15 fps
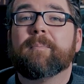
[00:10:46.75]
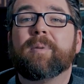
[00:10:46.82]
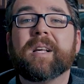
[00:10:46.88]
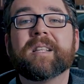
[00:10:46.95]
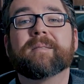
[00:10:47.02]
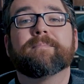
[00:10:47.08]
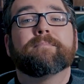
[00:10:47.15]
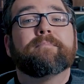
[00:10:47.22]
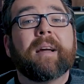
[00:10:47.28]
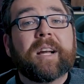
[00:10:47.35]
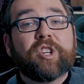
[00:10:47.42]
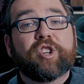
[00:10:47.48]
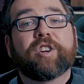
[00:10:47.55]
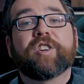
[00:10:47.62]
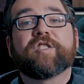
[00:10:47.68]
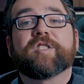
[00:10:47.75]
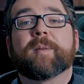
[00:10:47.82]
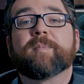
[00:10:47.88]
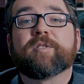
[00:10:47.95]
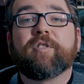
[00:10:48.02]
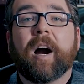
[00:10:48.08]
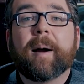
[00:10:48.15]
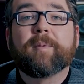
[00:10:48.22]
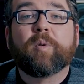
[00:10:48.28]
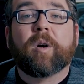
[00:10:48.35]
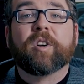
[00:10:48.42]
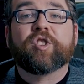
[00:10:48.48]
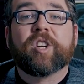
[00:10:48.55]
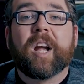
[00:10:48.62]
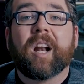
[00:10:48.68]
please make sure you're subscribed to
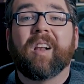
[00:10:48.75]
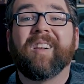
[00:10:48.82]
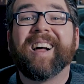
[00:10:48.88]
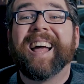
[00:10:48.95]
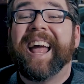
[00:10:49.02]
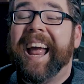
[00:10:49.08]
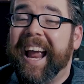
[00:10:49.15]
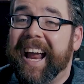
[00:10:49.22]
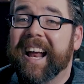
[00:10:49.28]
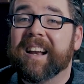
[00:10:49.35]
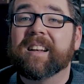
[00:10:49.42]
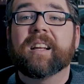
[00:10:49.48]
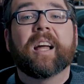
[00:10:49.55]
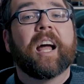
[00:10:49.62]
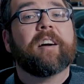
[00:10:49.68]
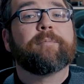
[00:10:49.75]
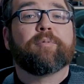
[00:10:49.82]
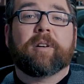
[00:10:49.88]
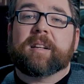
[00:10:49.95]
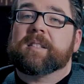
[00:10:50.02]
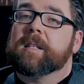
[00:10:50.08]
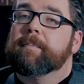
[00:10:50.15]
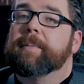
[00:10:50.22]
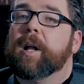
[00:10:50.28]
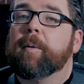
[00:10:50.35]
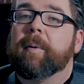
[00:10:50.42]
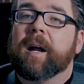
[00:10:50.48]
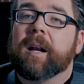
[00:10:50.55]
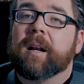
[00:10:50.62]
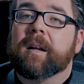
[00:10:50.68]
our channel and have pressed the
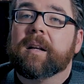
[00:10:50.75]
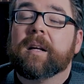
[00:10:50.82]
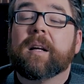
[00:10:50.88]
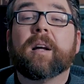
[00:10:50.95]
bell button.